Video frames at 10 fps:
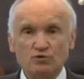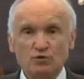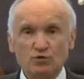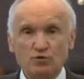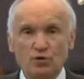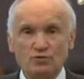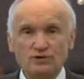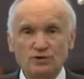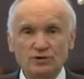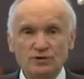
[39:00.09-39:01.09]
there are
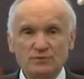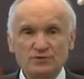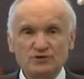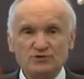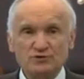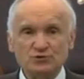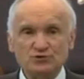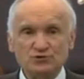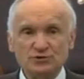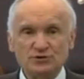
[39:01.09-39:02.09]
bad things that we
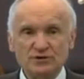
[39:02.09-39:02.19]
do